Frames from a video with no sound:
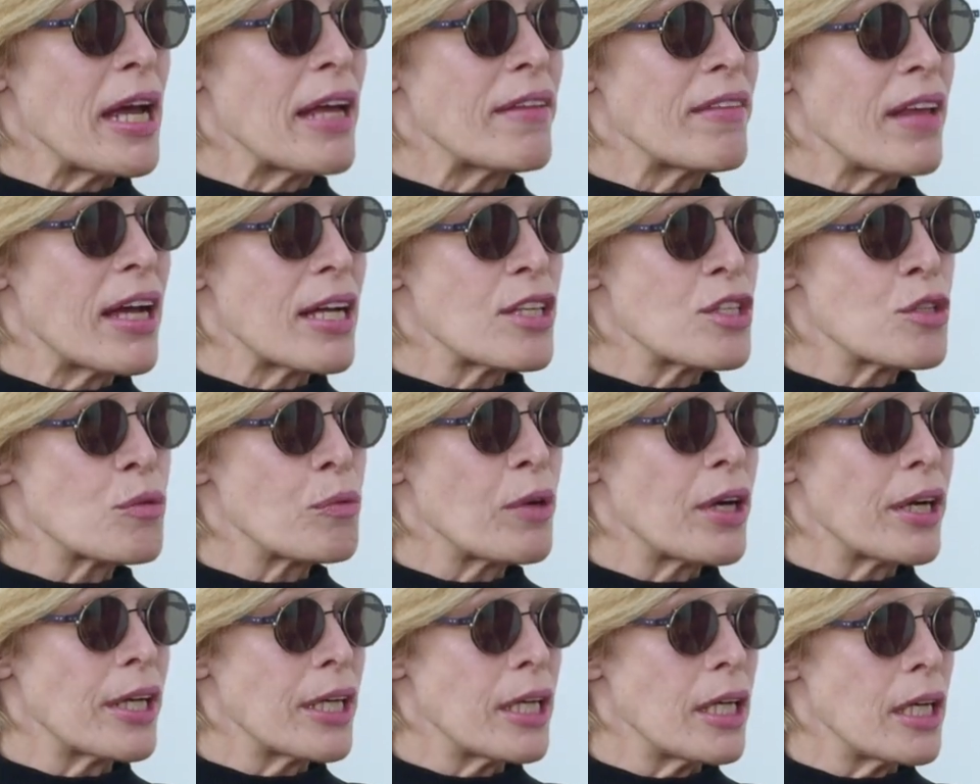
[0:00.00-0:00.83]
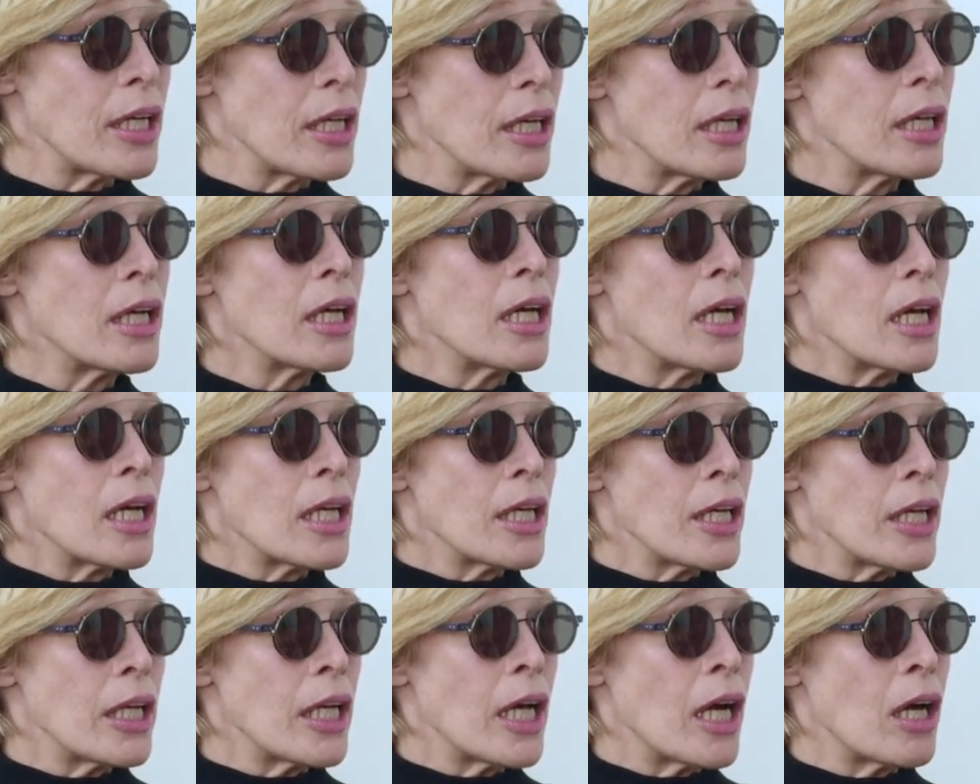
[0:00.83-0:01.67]
and that's where he,
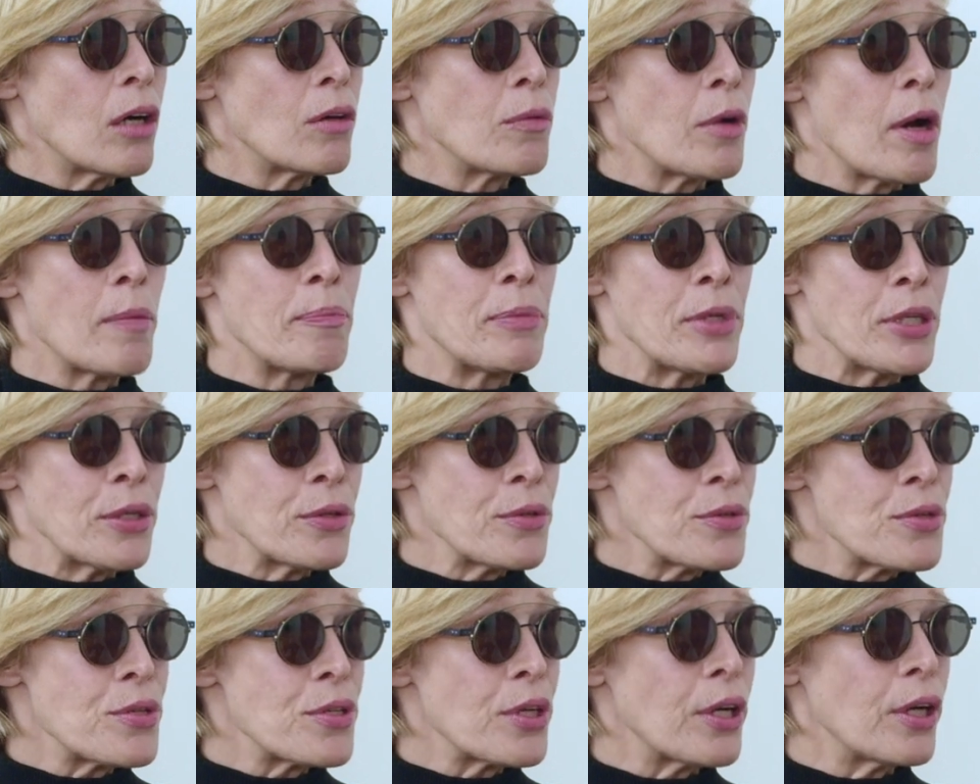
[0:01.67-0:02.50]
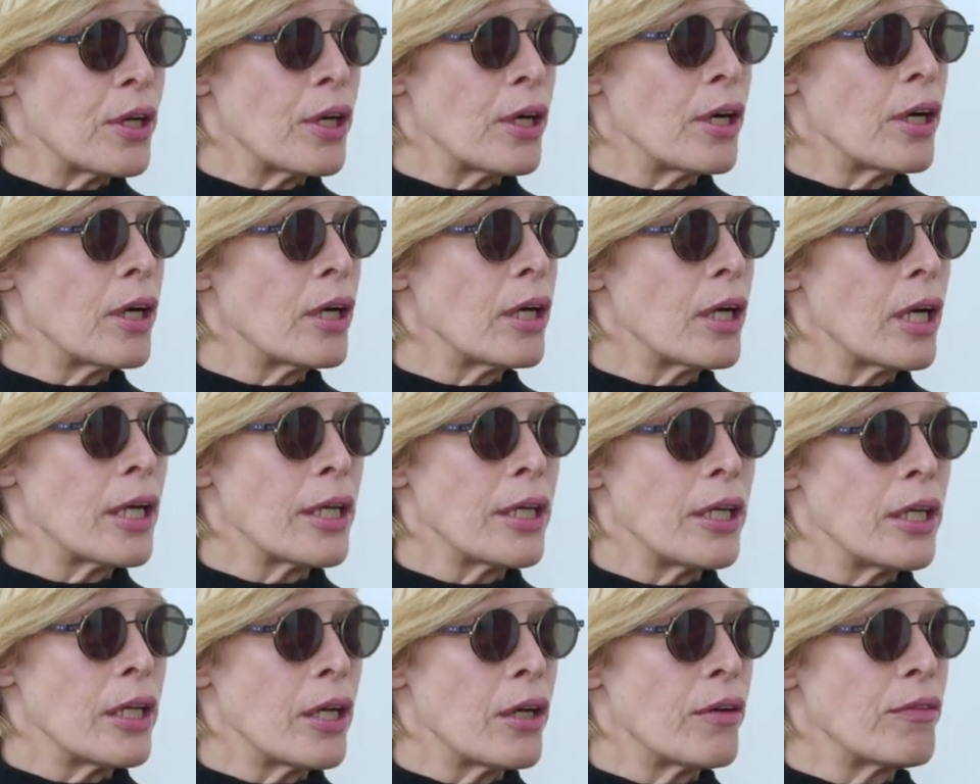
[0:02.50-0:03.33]
abused her,
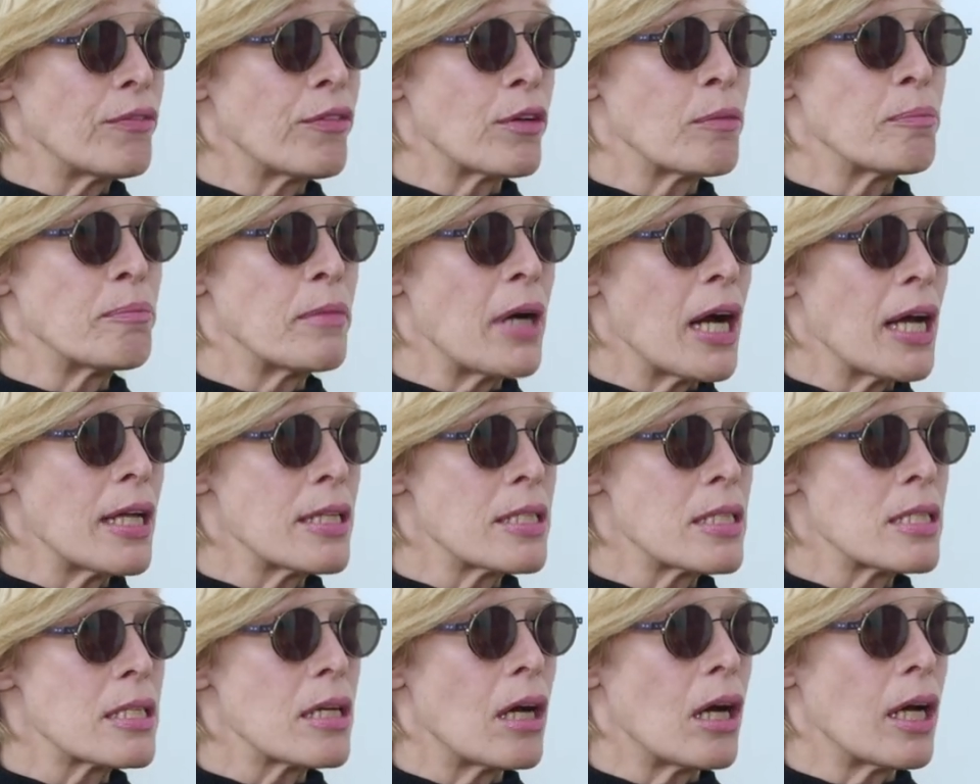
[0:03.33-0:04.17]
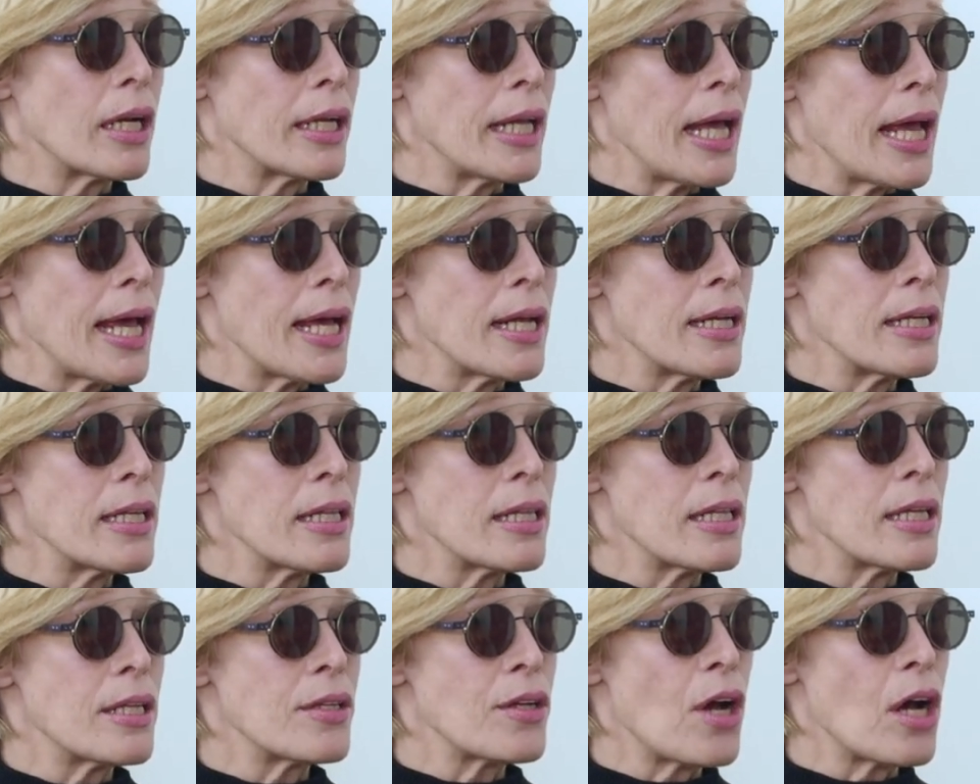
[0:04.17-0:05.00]
for months on end in
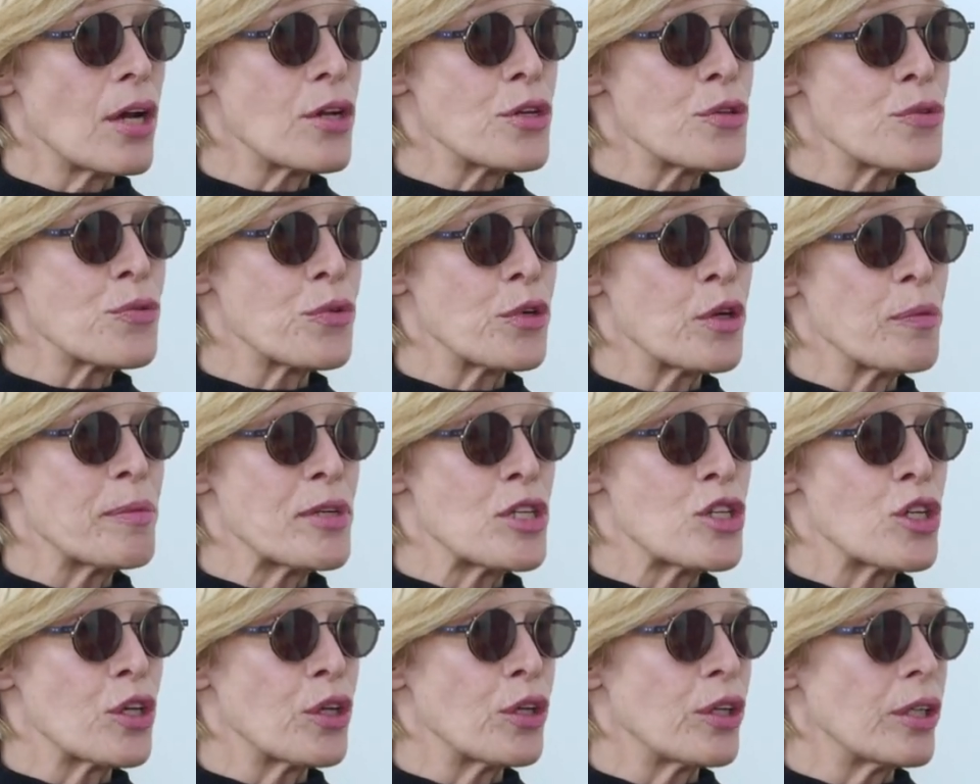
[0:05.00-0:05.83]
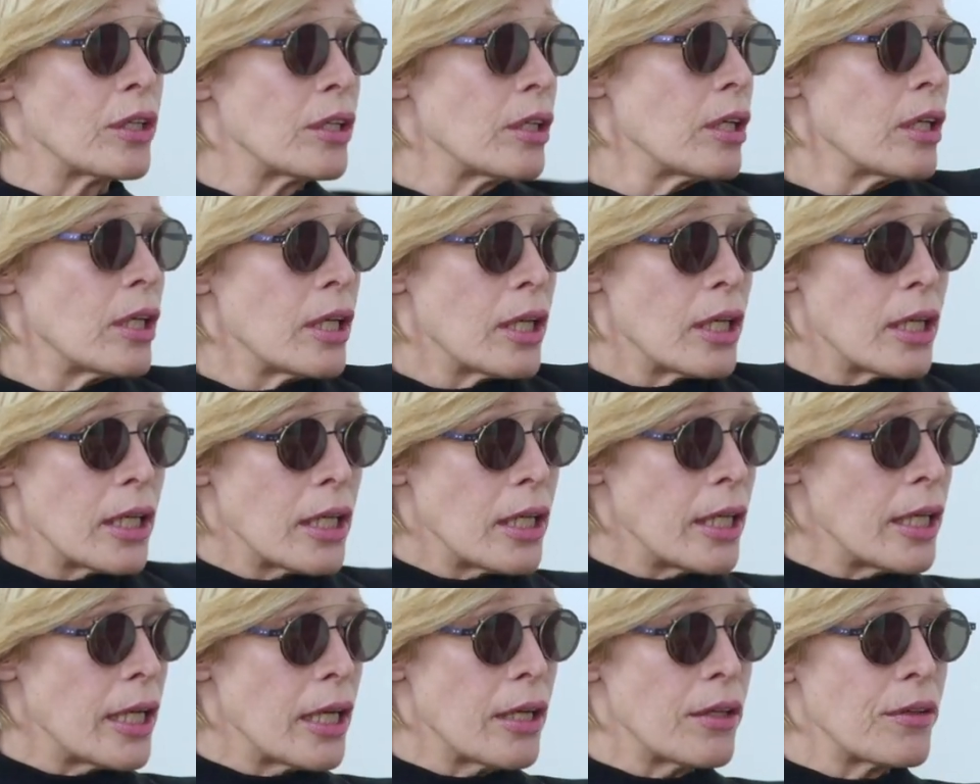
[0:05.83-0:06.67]
their daughter's room, and she couldn't,
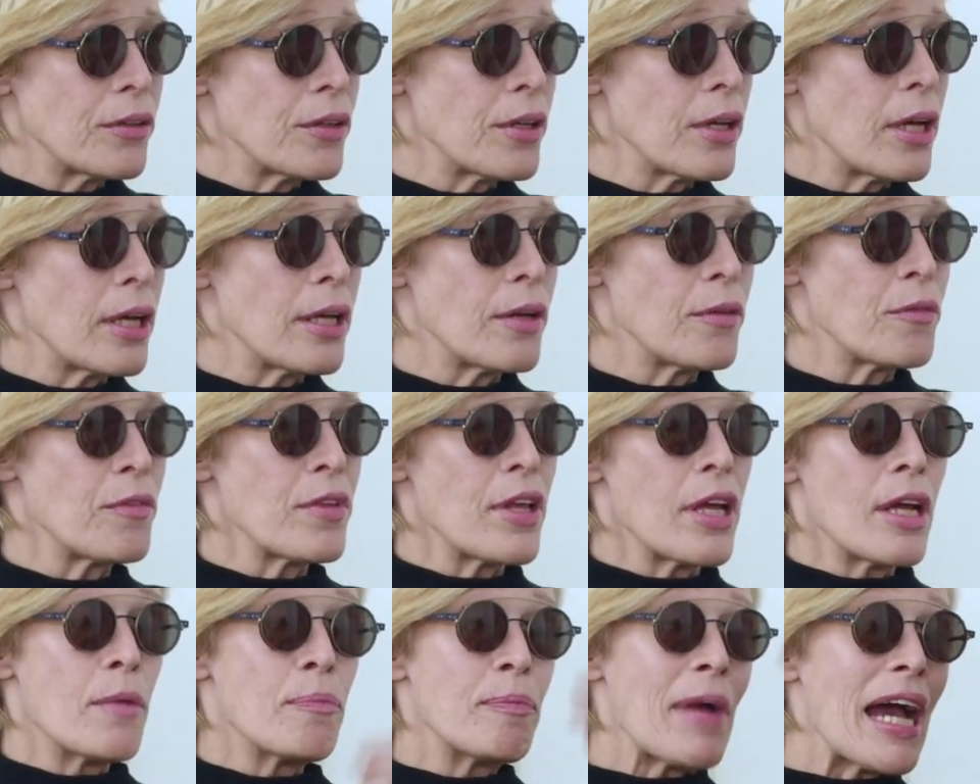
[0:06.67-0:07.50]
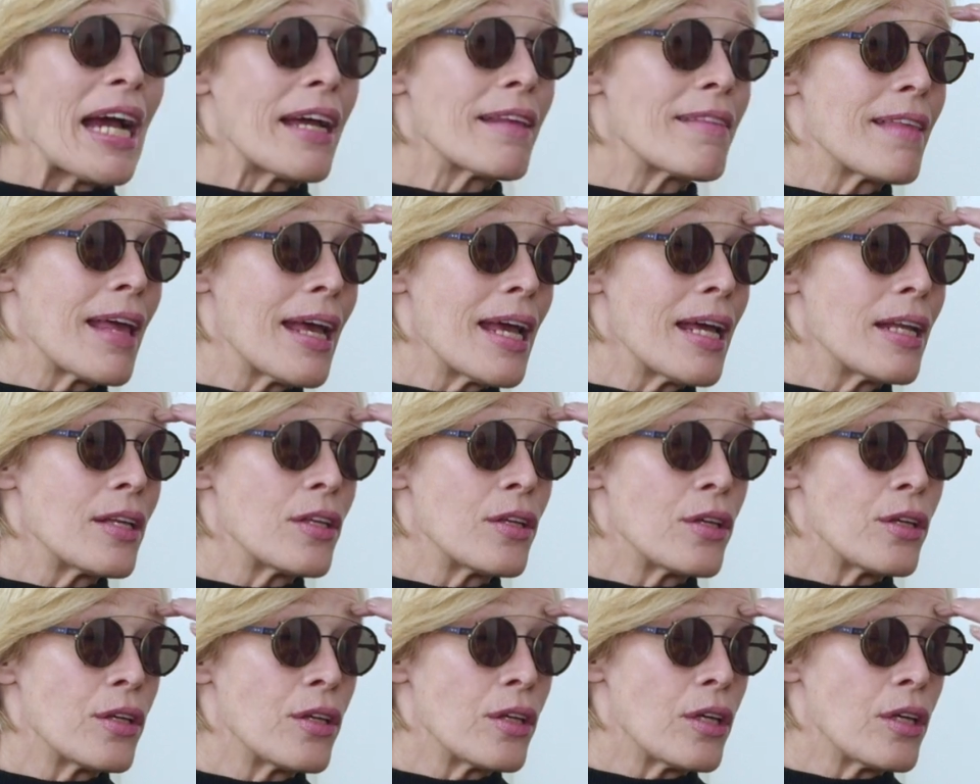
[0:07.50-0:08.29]
you know, back then,